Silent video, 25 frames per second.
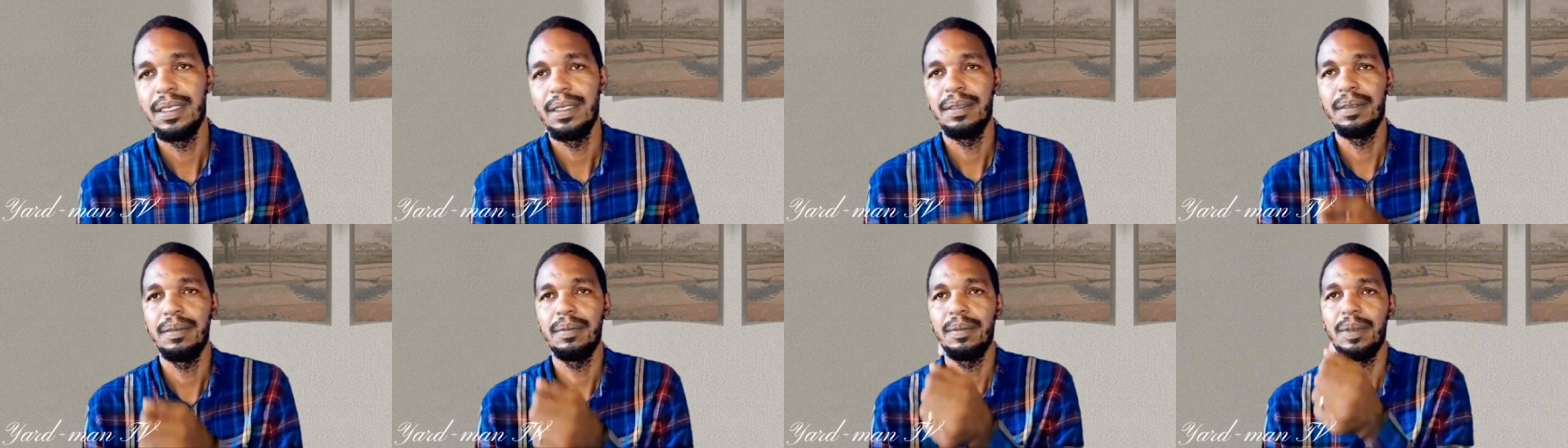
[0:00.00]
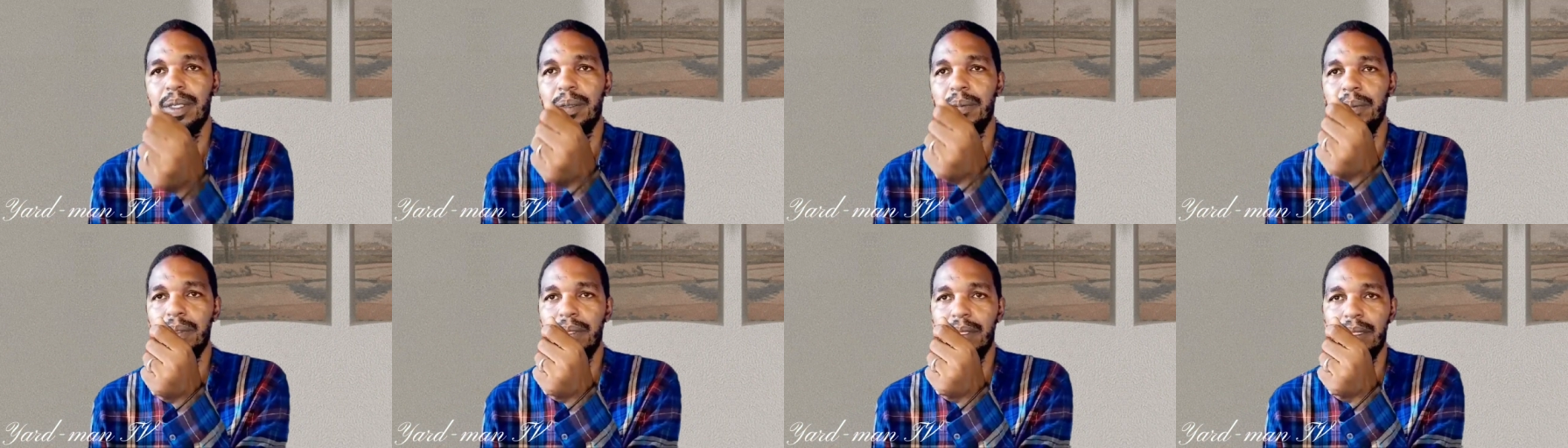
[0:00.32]
Big up
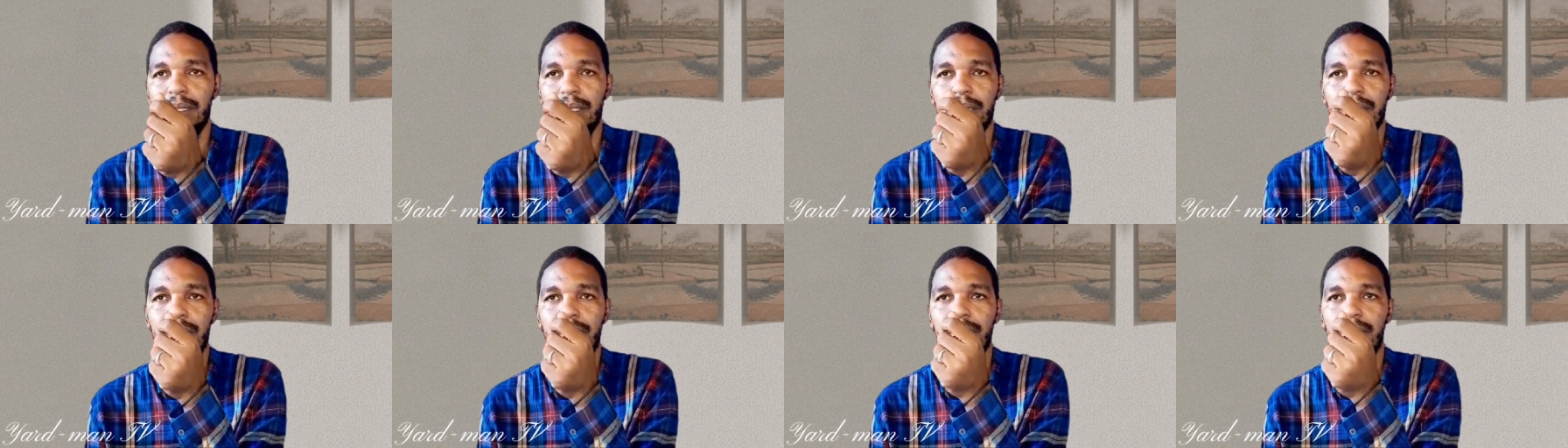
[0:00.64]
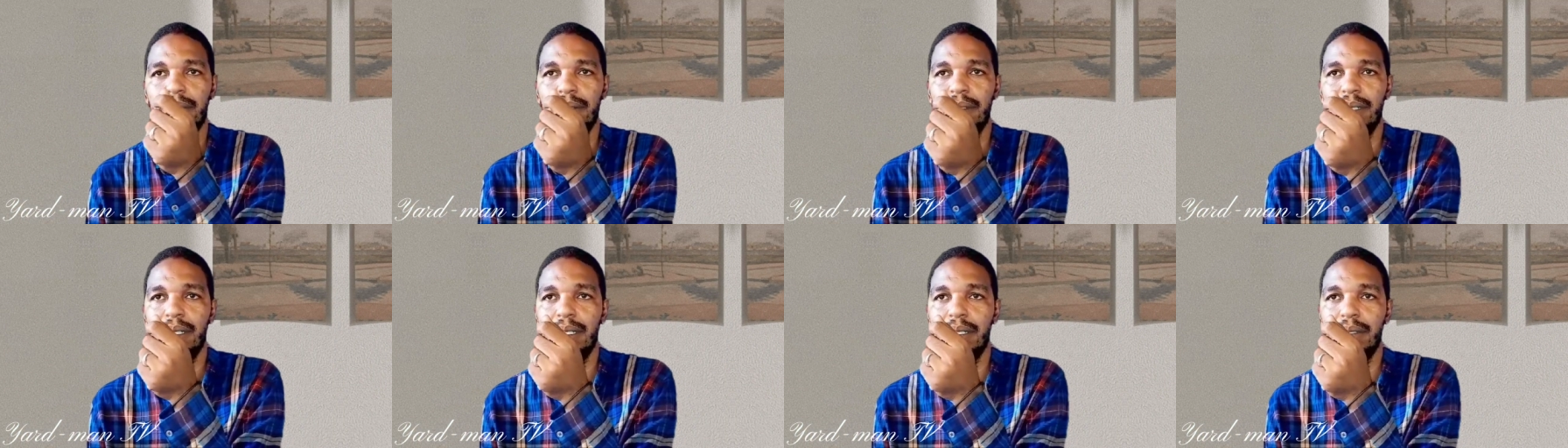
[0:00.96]
on yourself
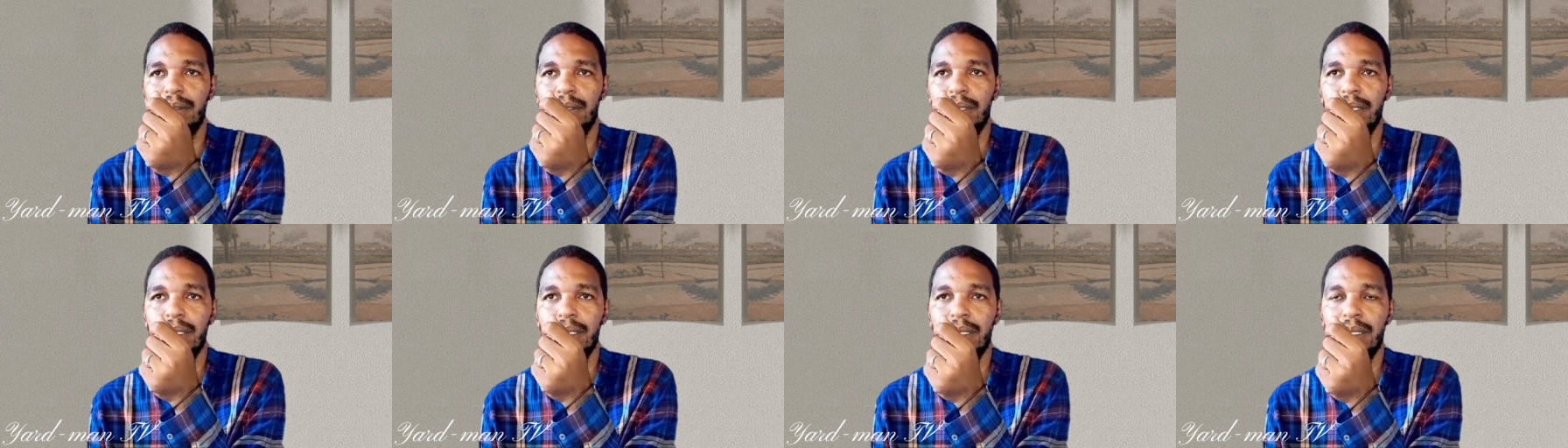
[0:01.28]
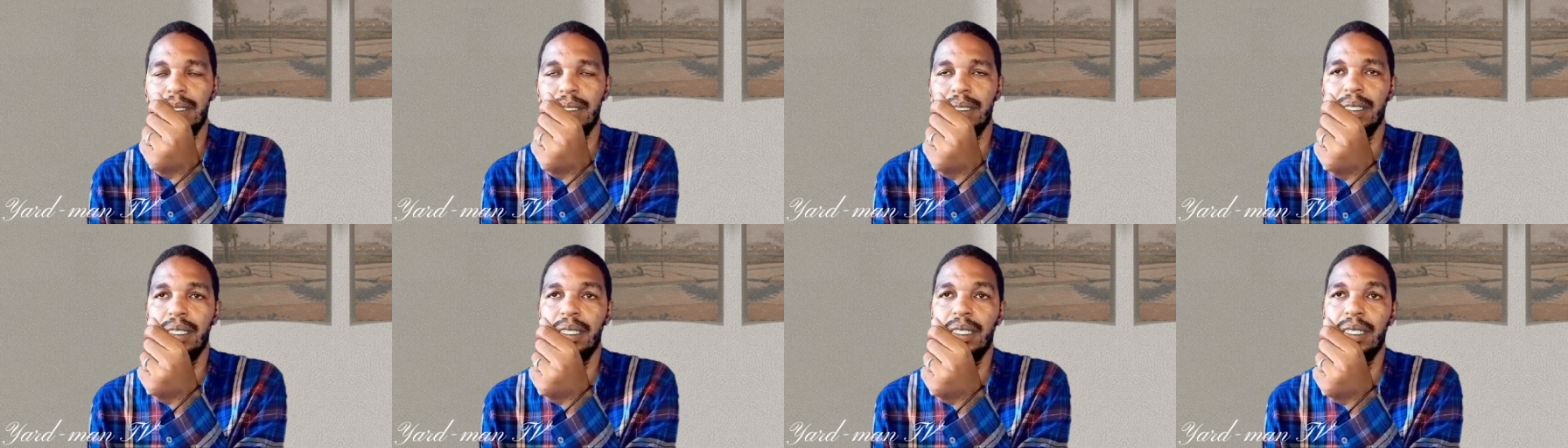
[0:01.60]
always.
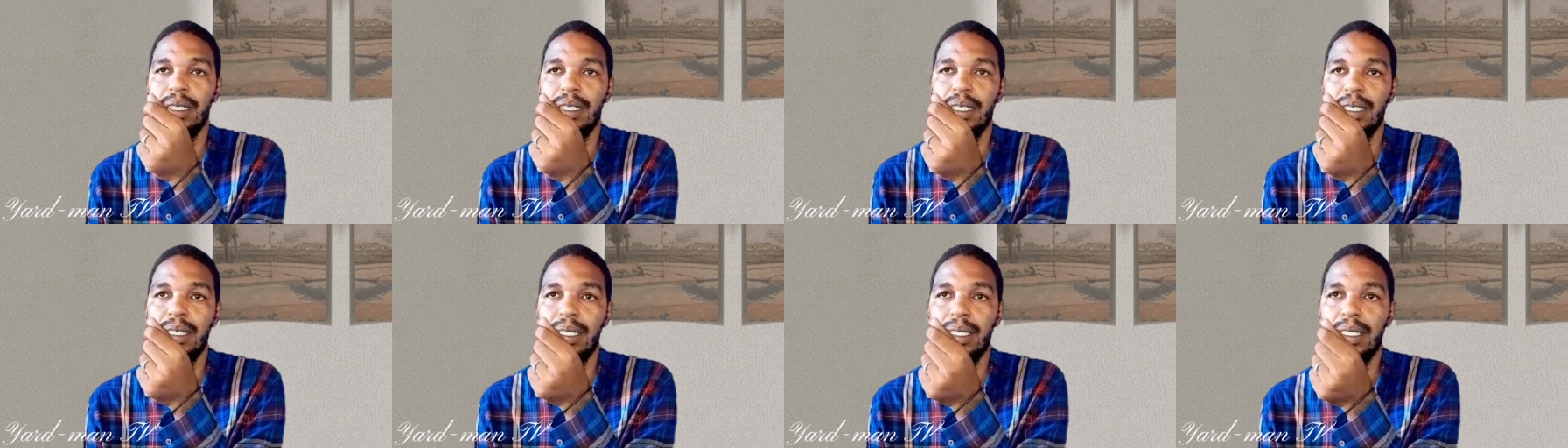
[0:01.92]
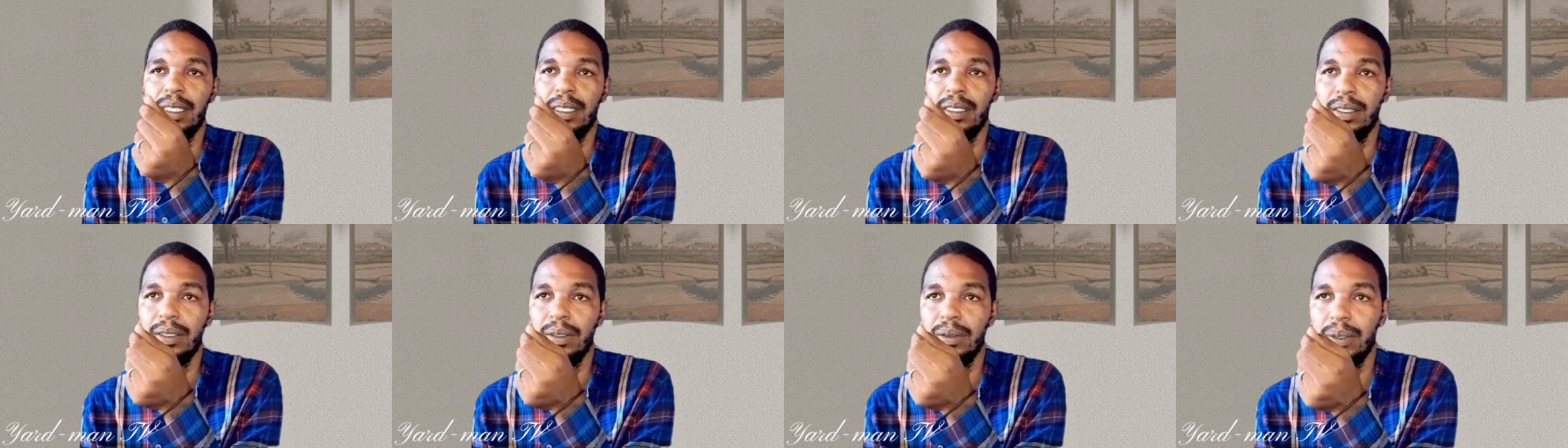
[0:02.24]
You know,